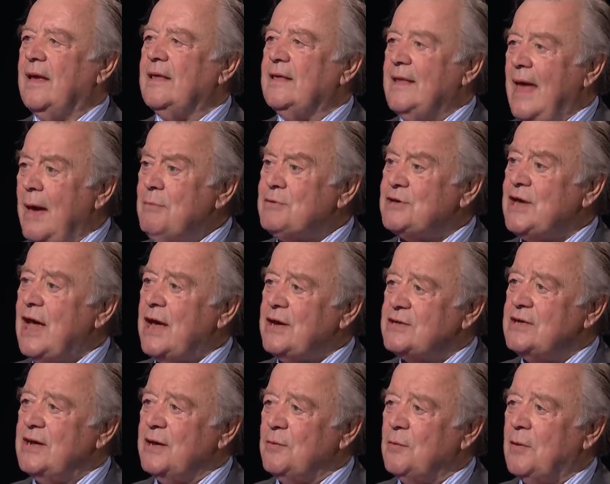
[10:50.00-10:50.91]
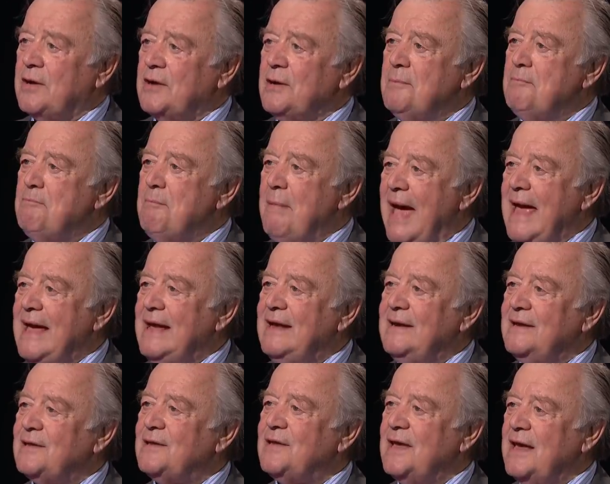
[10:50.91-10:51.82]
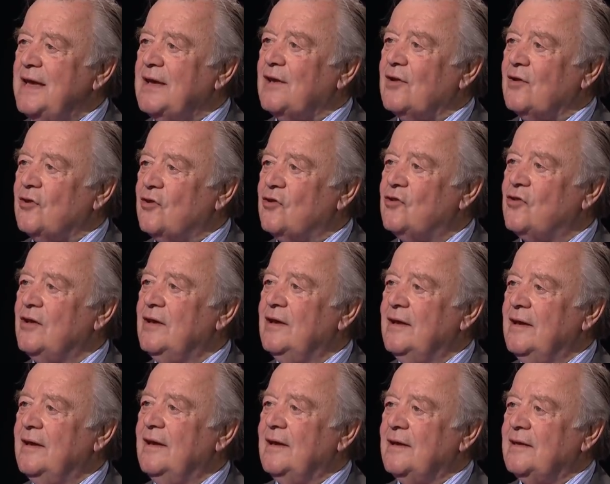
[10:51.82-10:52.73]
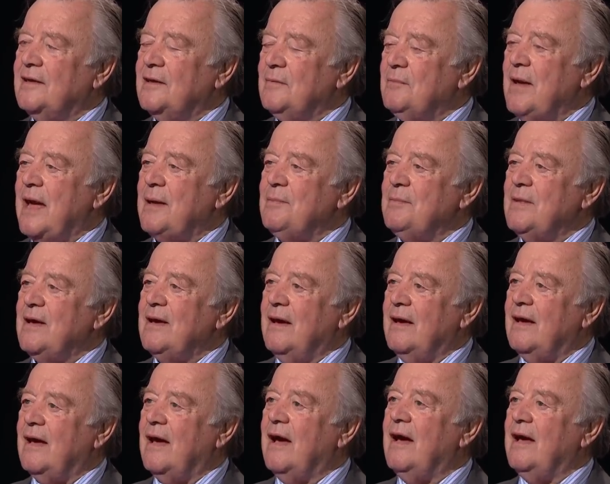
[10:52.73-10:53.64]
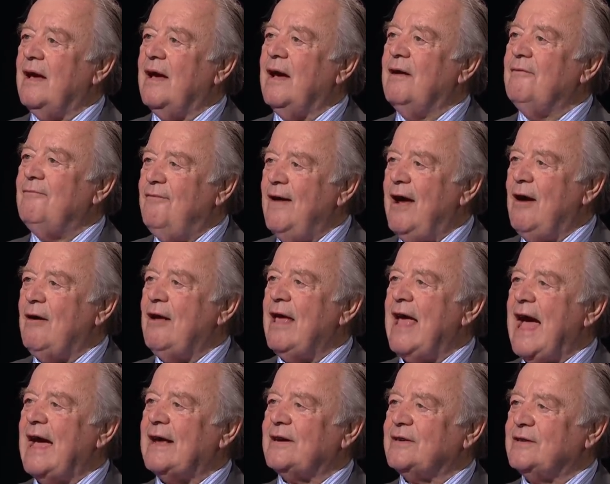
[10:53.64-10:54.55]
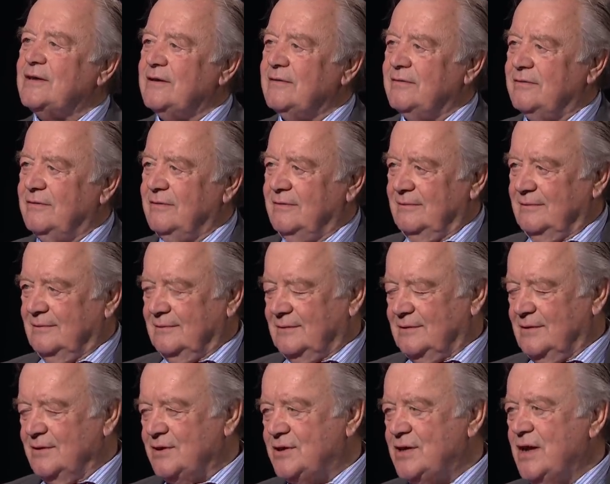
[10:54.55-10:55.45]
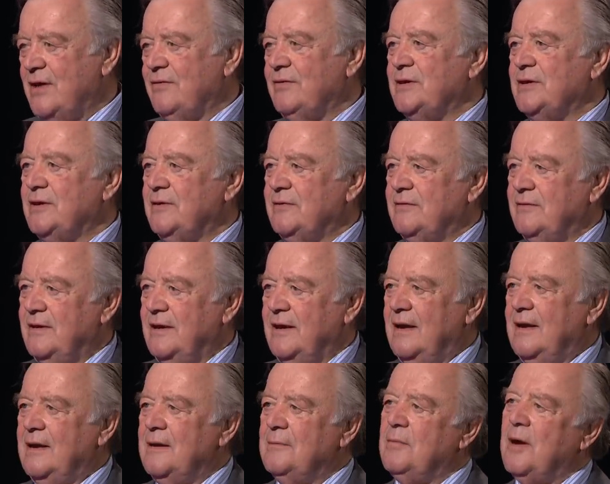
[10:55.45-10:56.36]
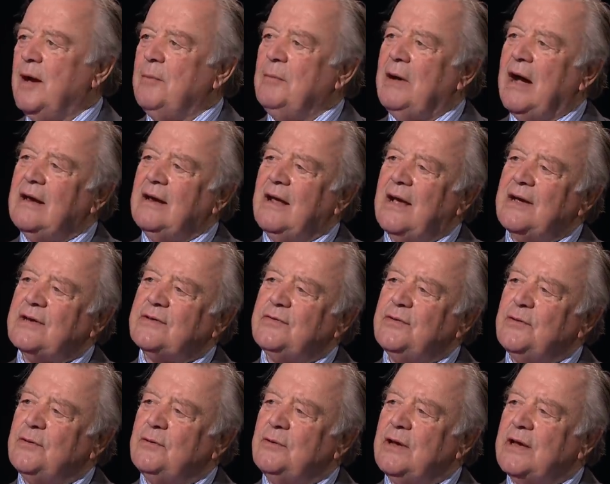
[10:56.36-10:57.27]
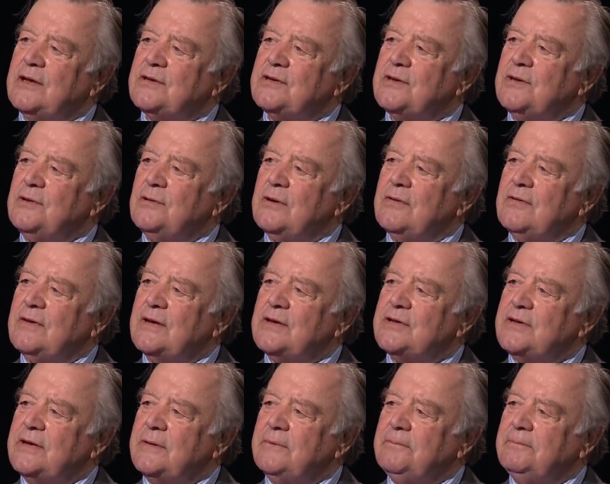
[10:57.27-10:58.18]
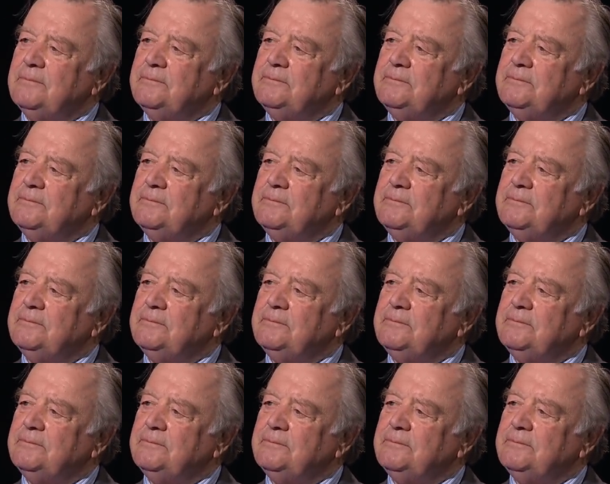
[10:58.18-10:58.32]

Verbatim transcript: that was actually one of the main things that made me a, a very active conservative by my last few years at university.